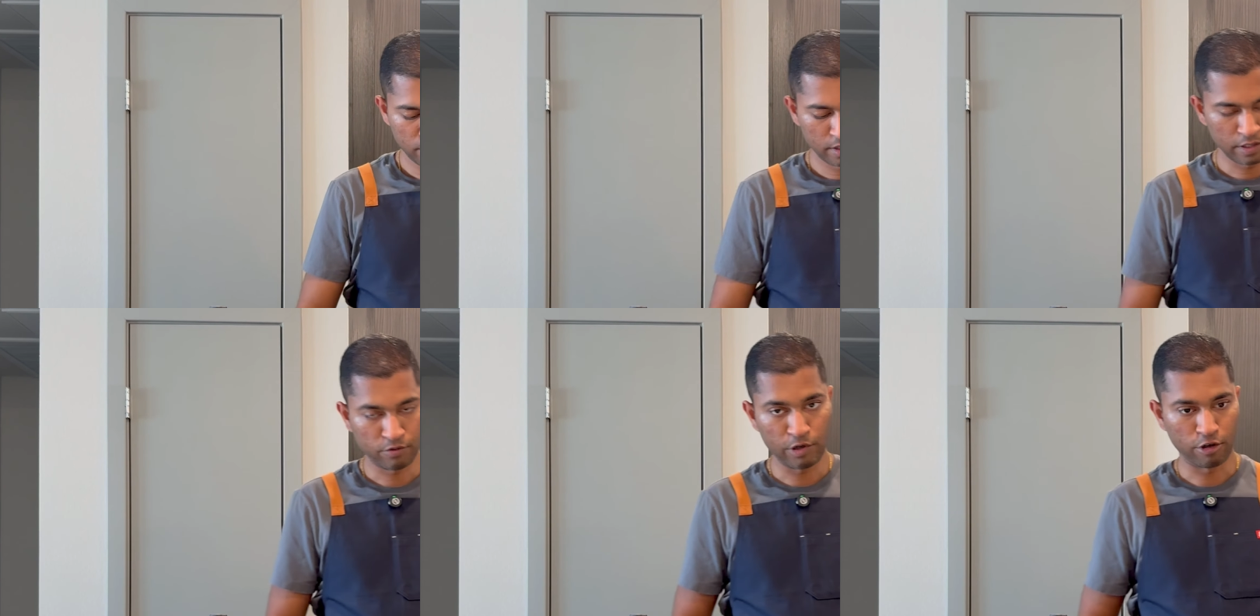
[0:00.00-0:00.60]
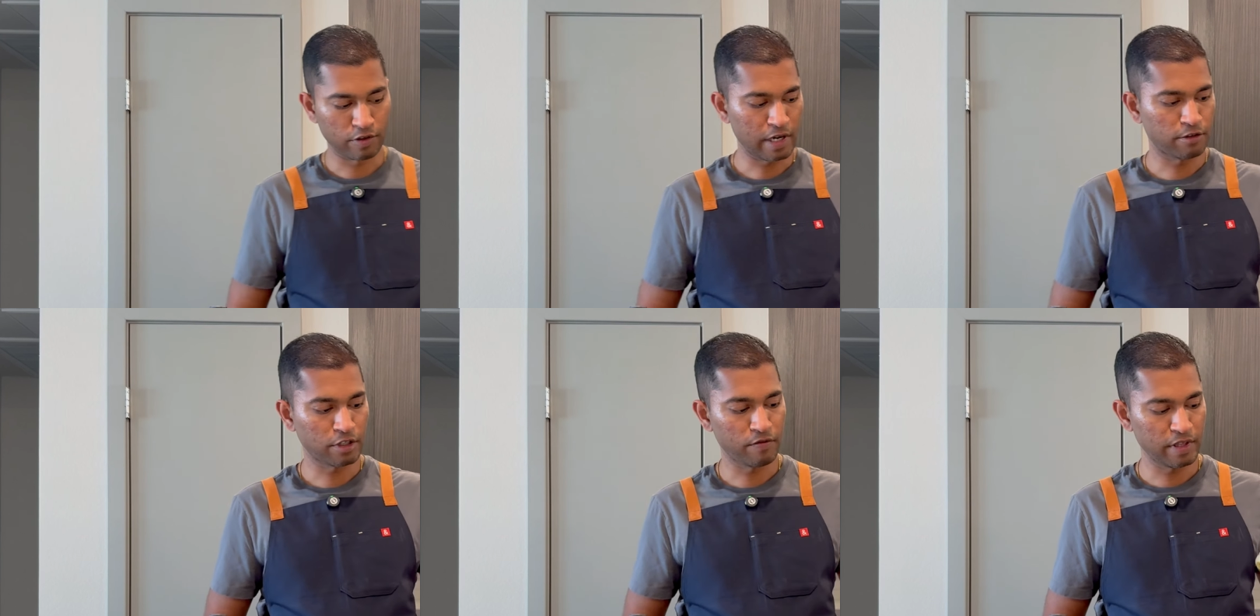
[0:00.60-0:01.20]
And 3/4 of an
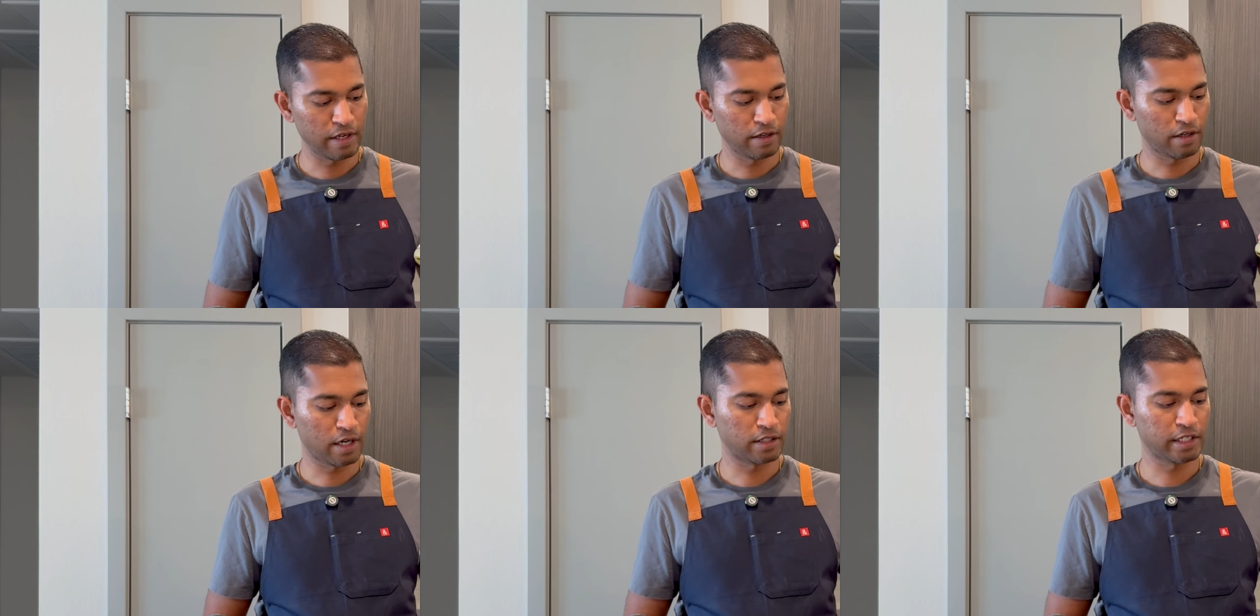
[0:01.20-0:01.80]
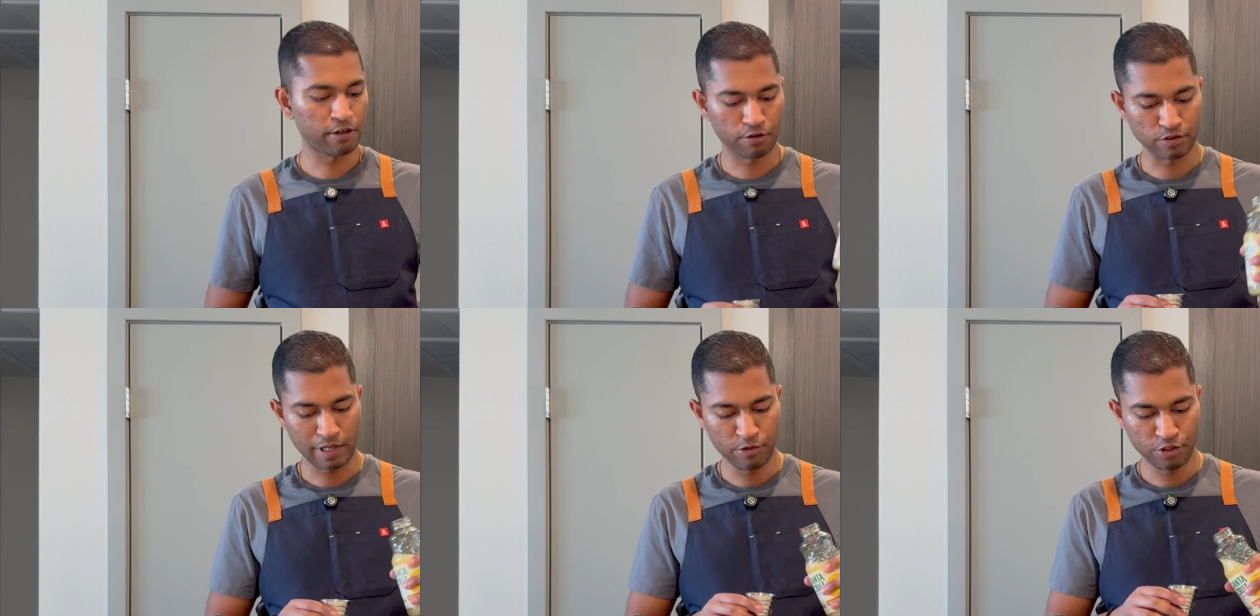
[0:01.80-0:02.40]
ounce of the Santa Cruz
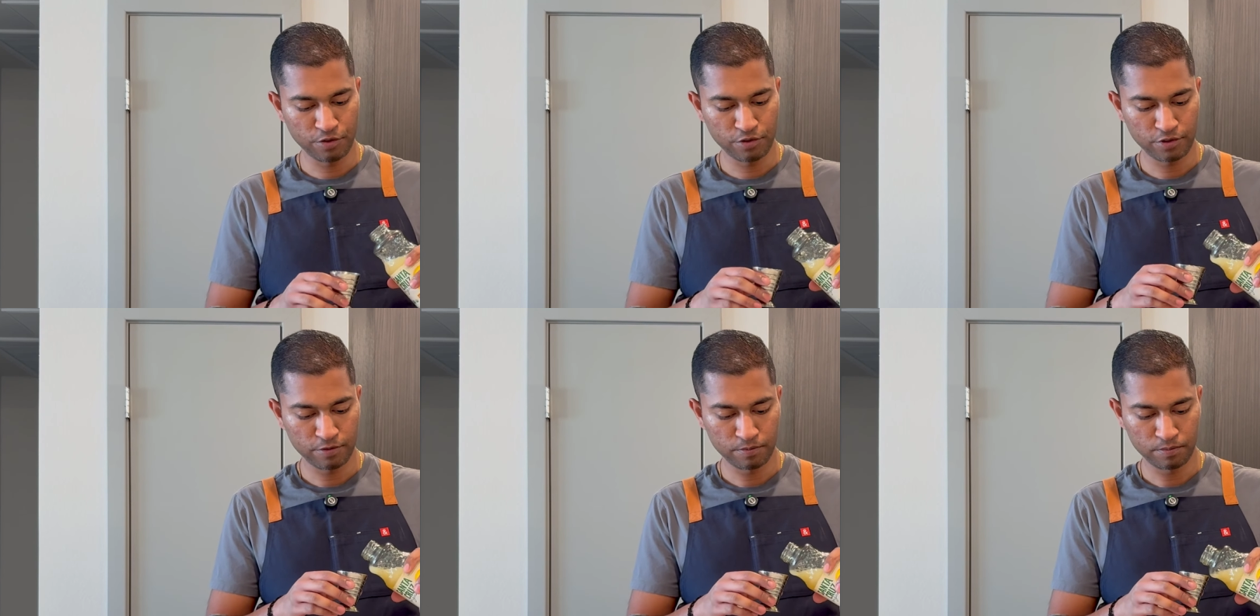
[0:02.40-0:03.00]
lemon juice.